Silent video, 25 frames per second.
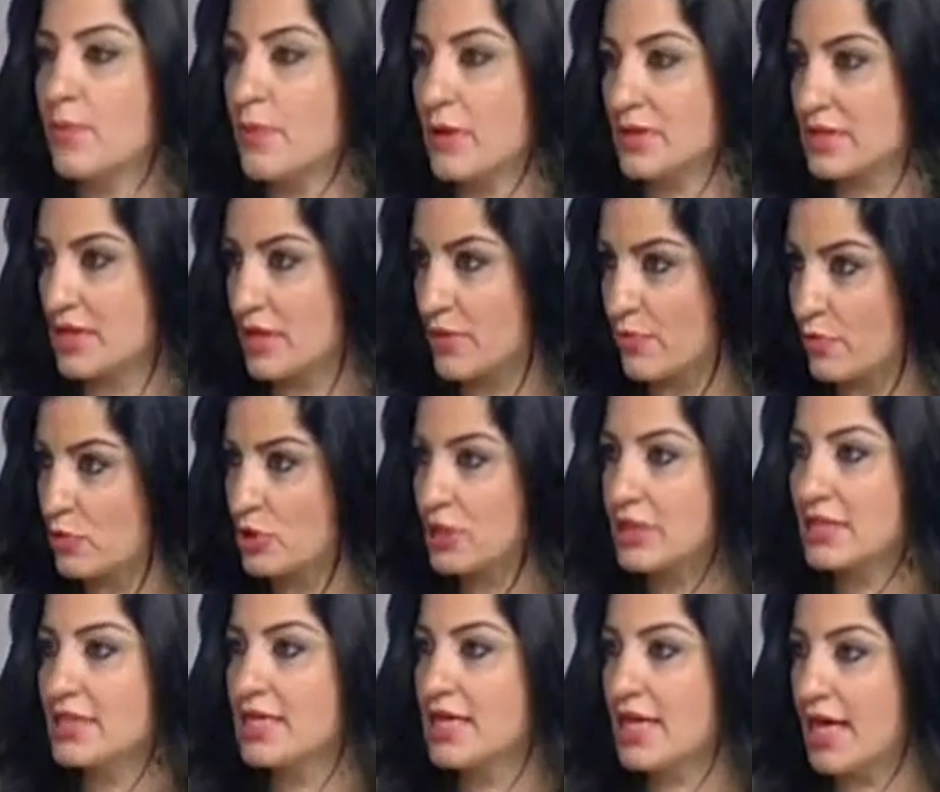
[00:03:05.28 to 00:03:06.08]
President
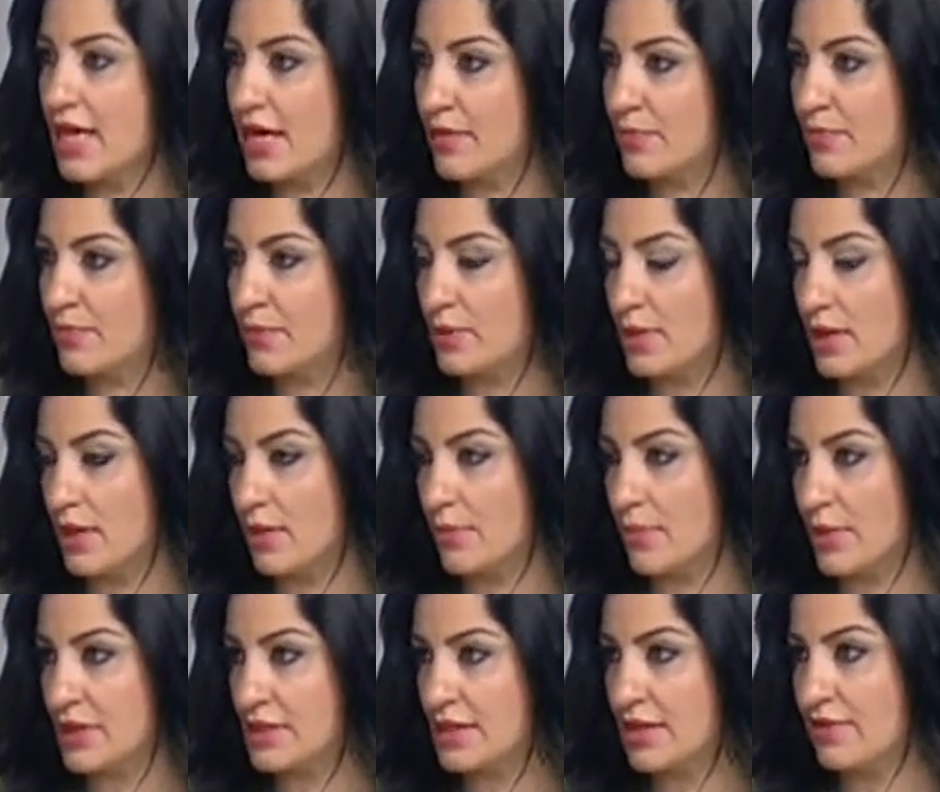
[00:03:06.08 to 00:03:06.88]
Morsi and
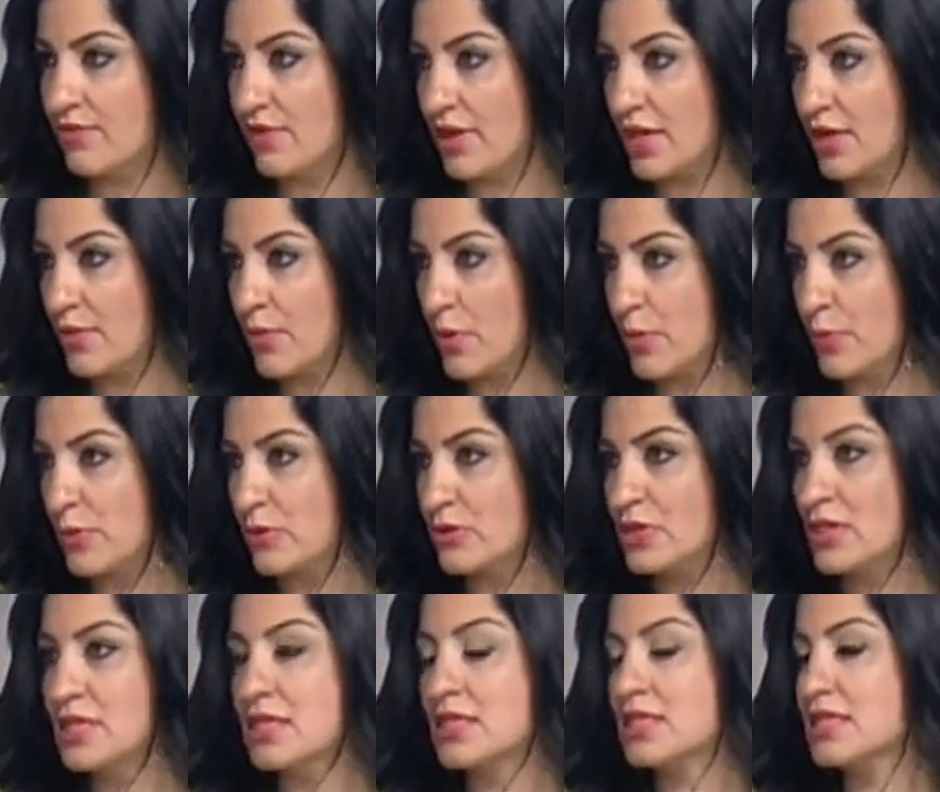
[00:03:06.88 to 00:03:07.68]
President Vladimir
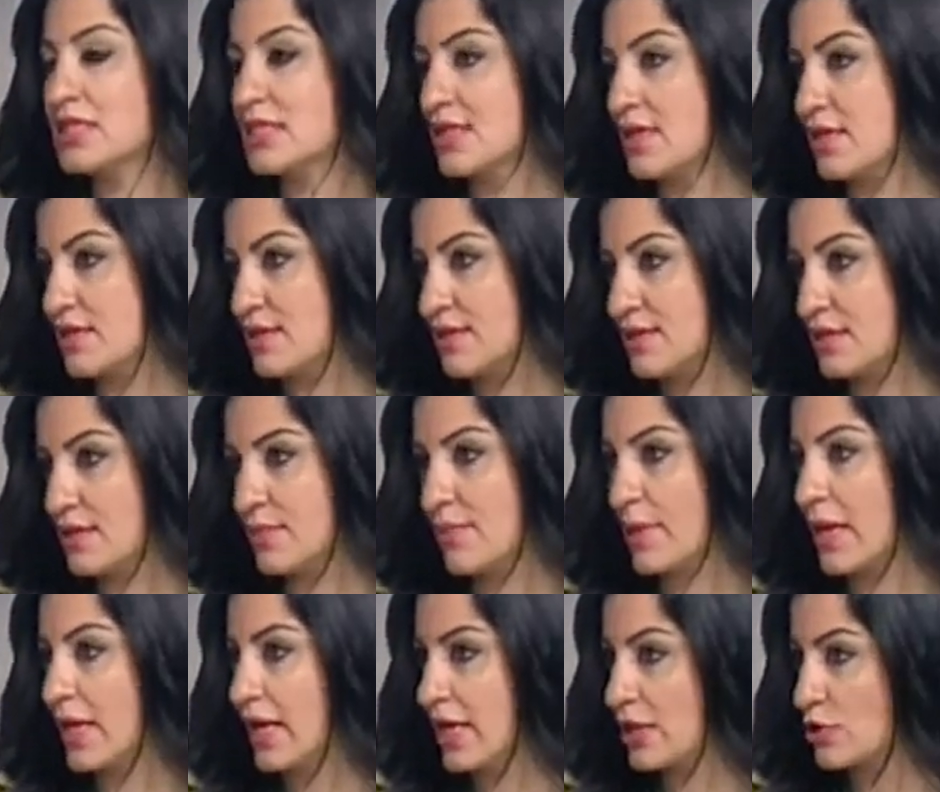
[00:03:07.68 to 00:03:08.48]
Putin discussed
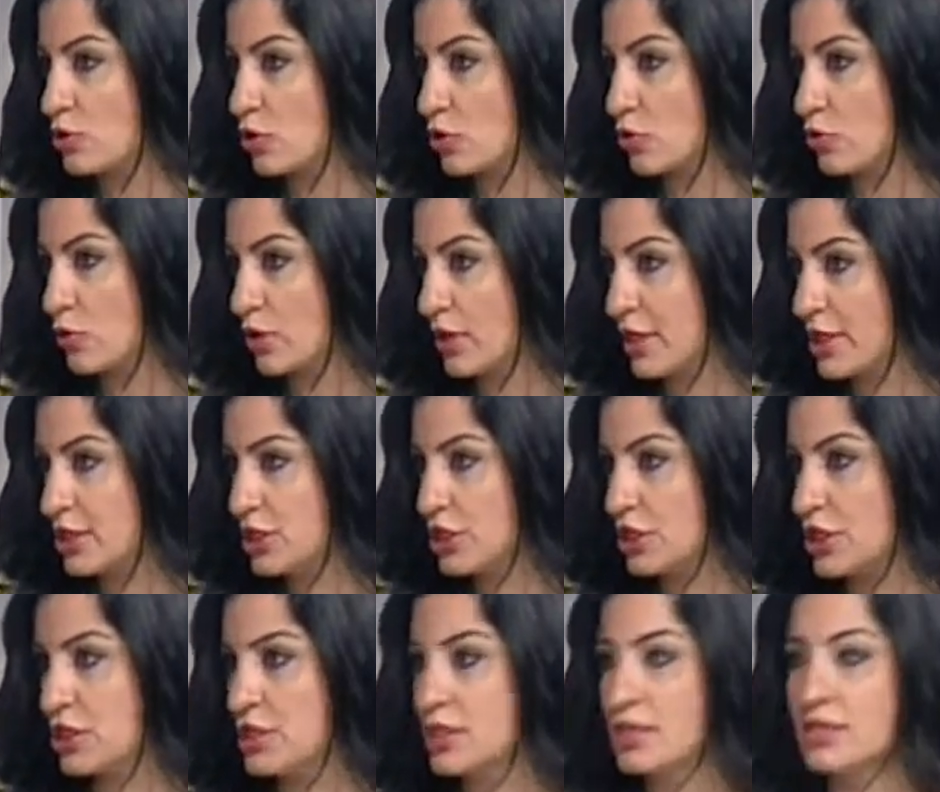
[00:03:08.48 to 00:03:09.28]
bilateral
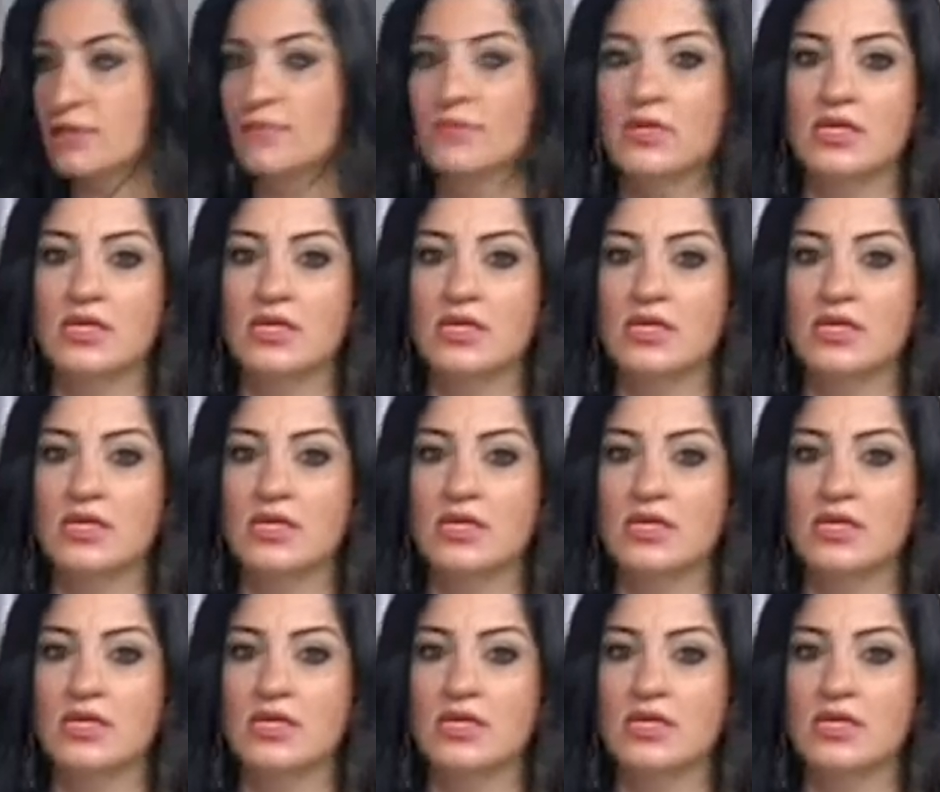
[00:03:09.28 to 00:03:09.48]
relations,